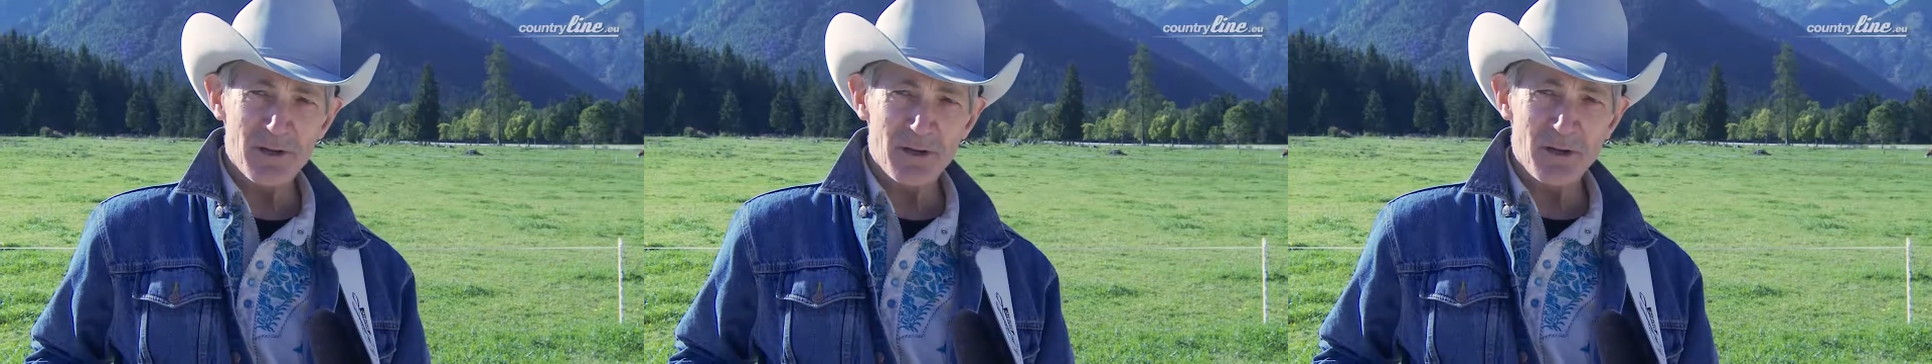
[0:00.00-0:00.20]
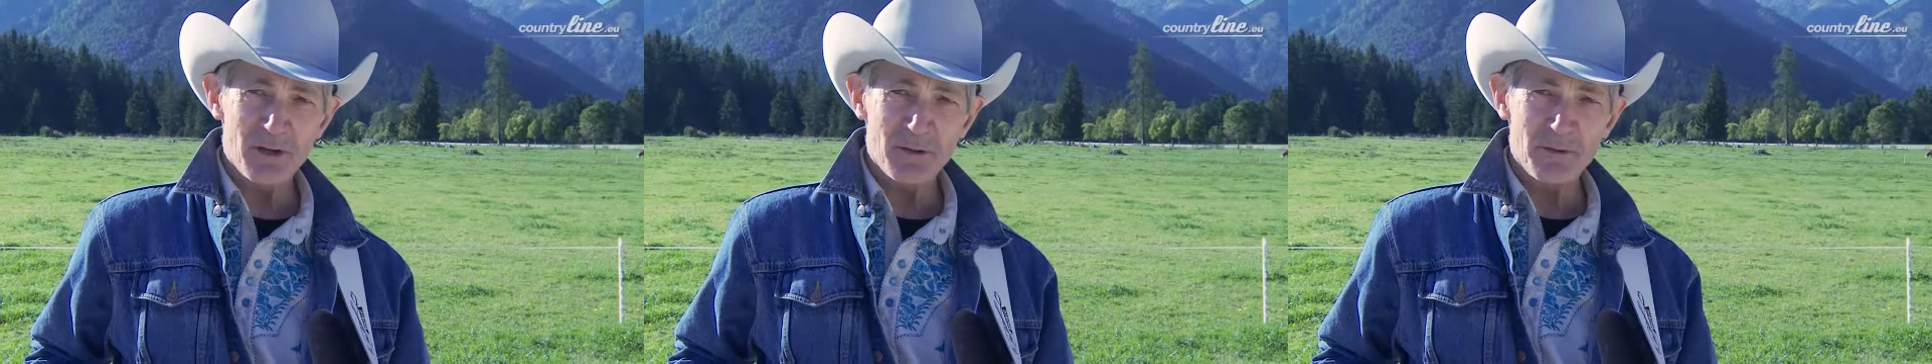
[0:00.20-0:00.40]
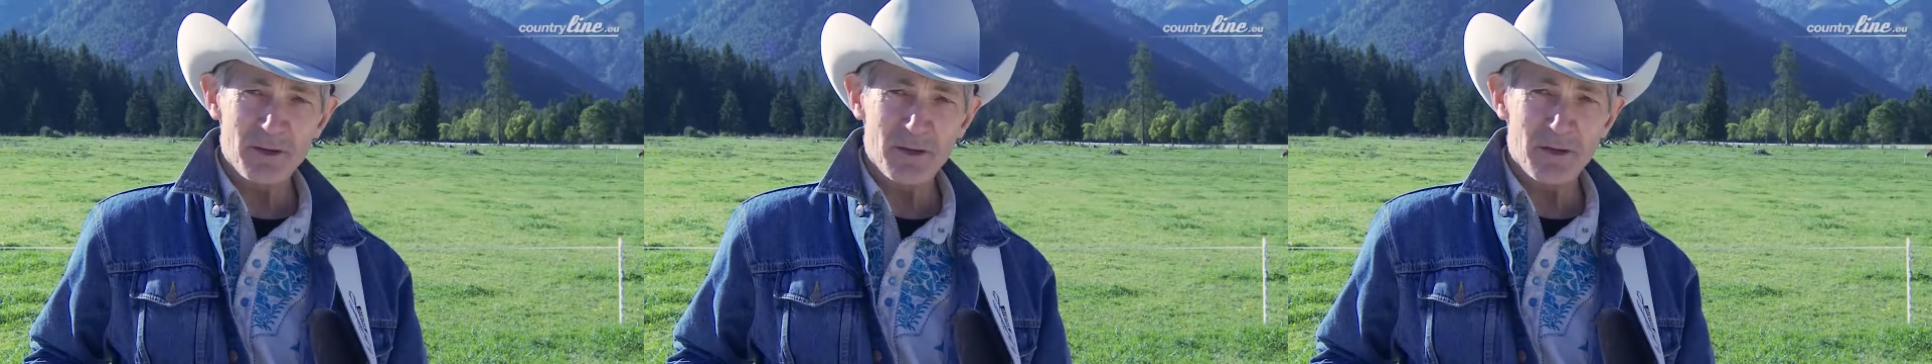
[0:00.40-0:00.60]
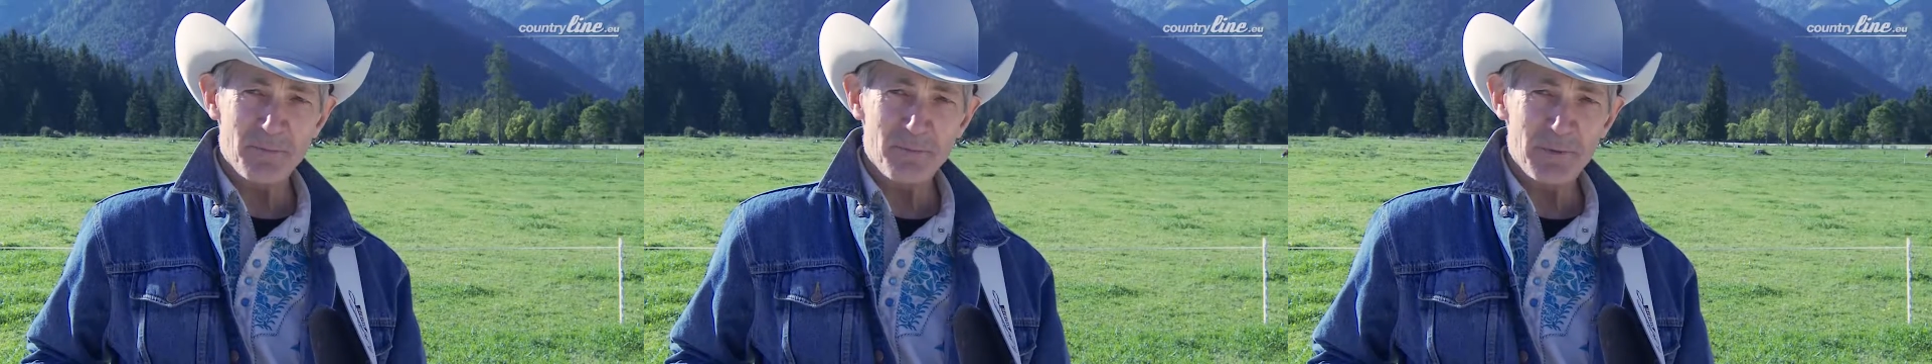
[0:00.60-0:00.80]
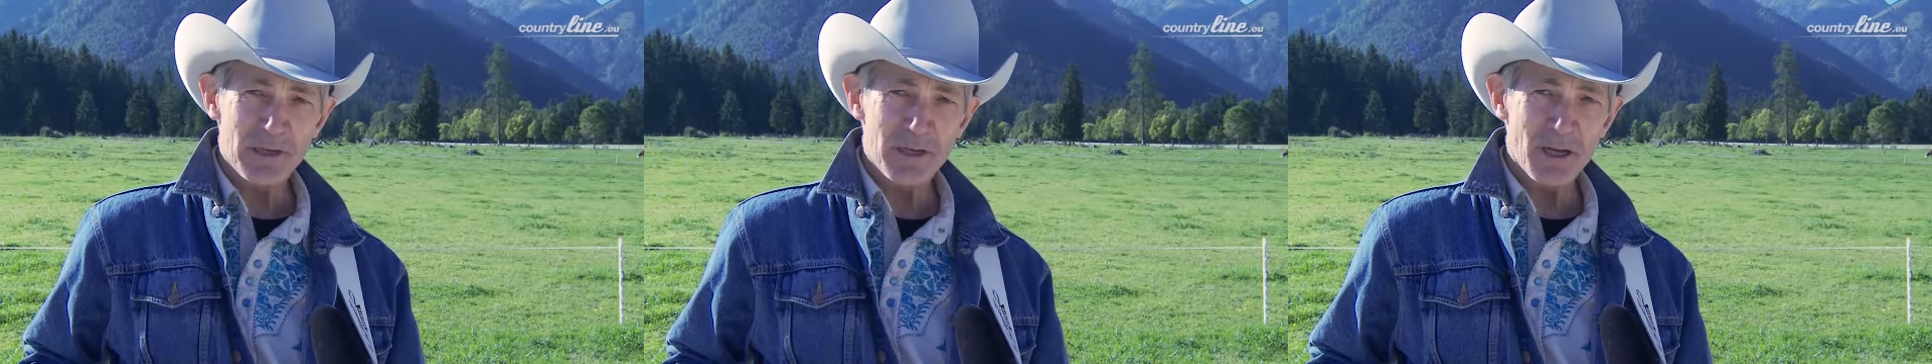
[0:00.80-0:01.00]

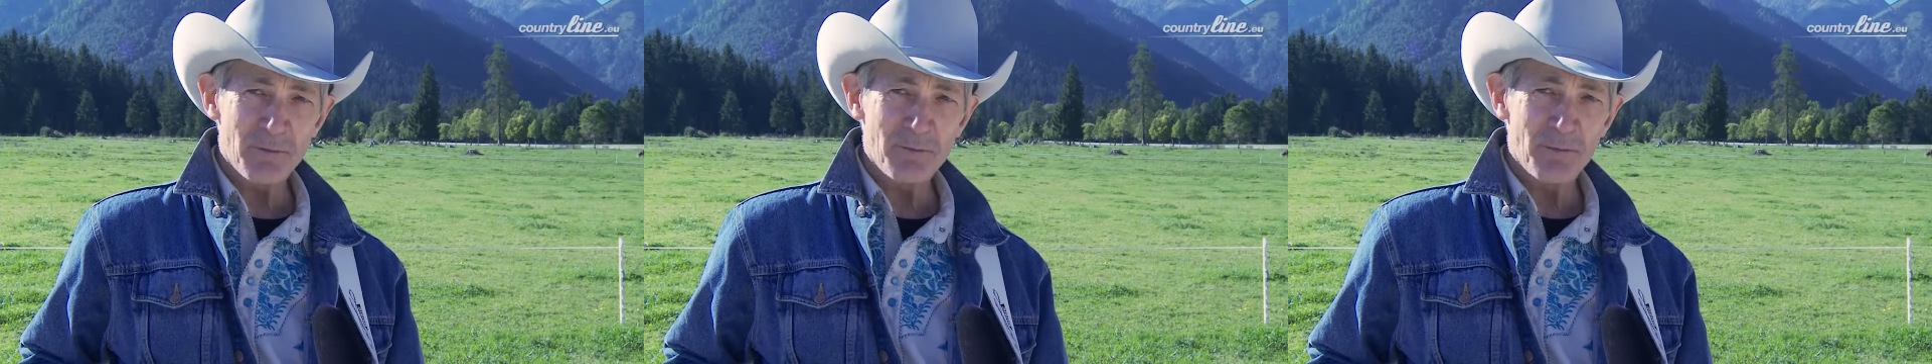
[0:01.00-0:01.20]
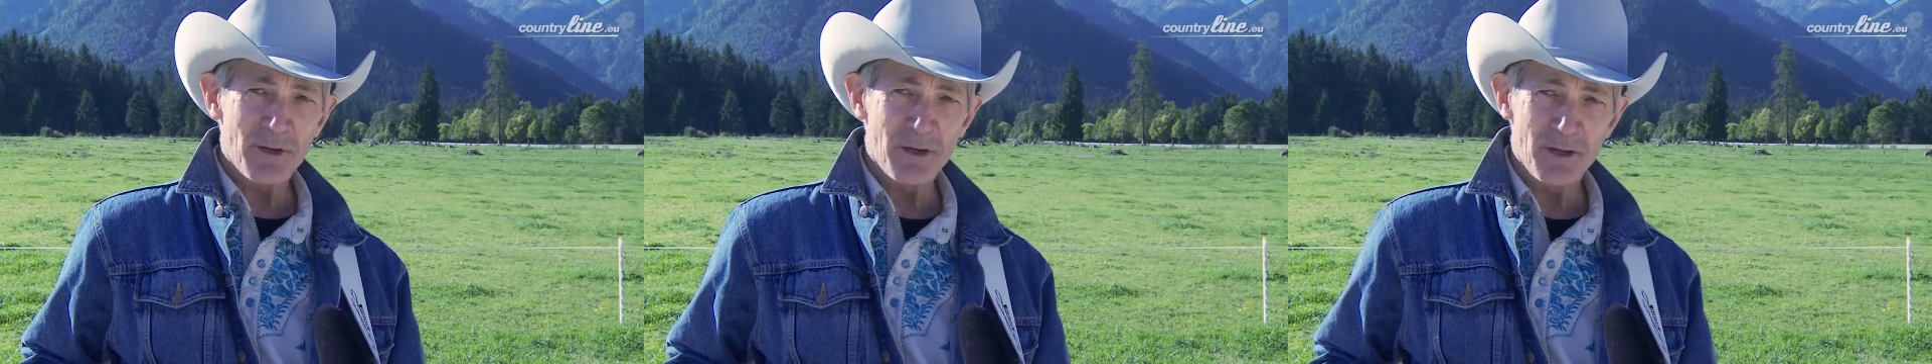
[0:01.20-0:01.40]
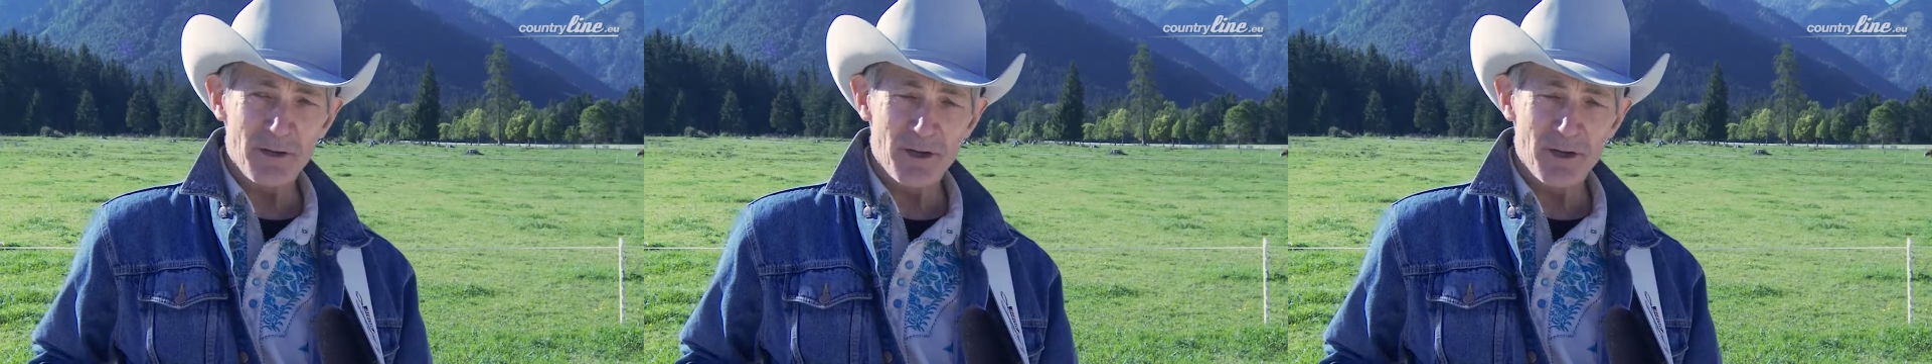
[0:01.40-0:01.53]
song become